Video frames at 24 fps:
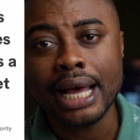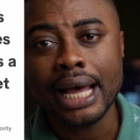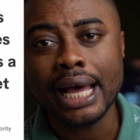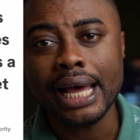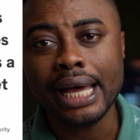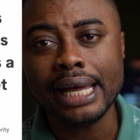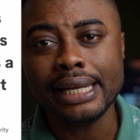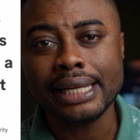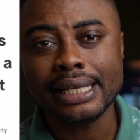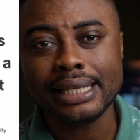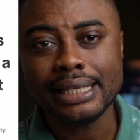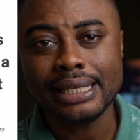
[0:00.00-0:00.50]

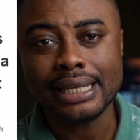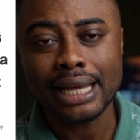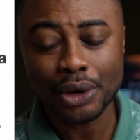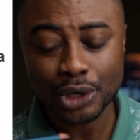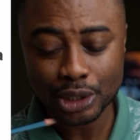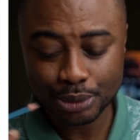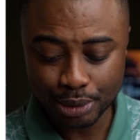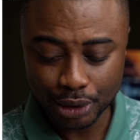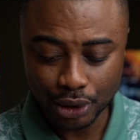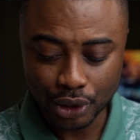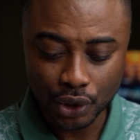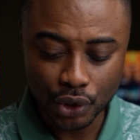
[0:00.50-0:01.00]
And that
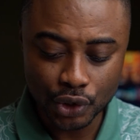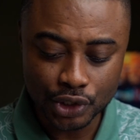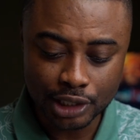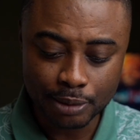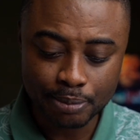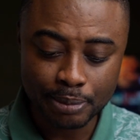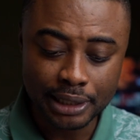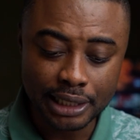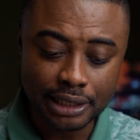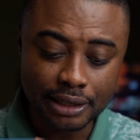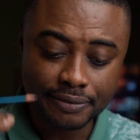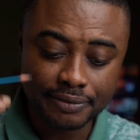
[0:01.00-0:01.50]
was because they
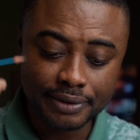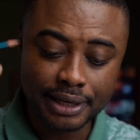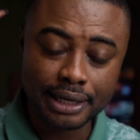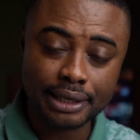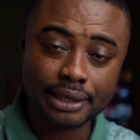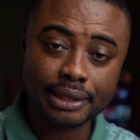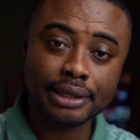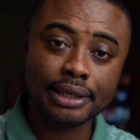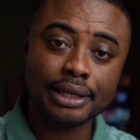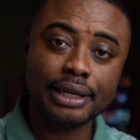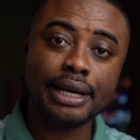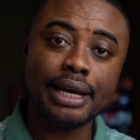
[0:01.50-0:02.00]
believed that